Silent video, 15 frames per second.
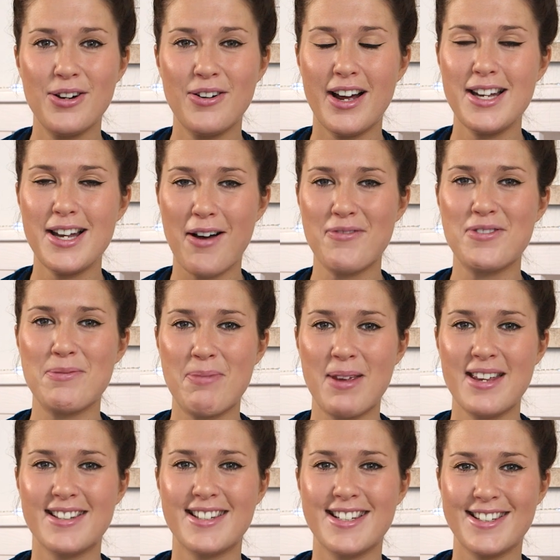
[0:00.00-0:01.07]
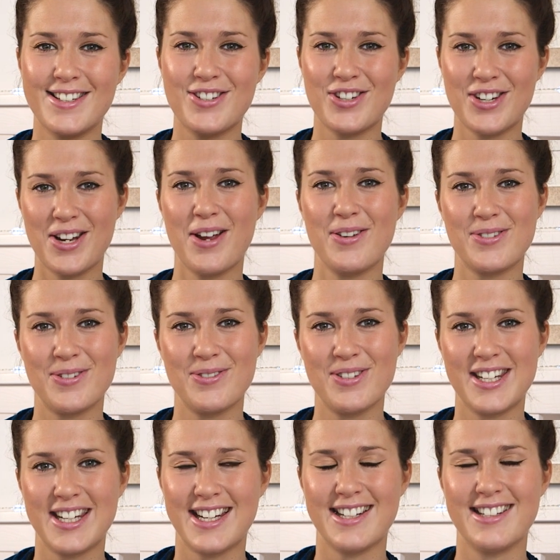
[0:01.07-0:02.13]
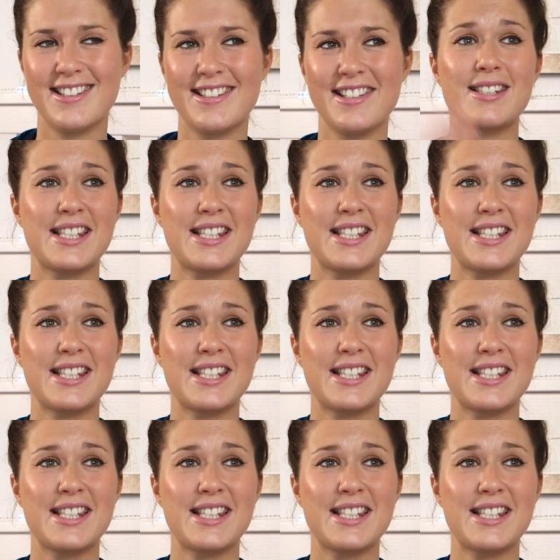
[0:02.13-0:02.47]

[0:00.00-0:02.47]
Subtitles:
who I love to pieces and she knows who she is.